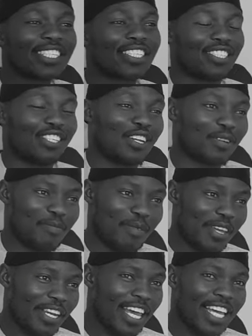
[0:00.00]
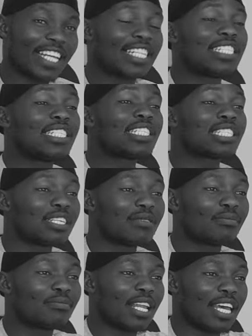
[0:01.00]
you know what I mean? Like in
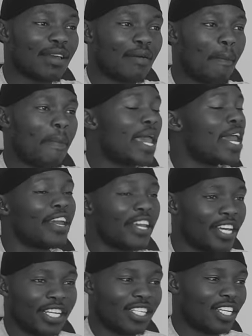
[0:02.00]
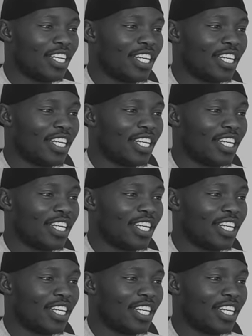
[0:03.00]
Zoom, like period.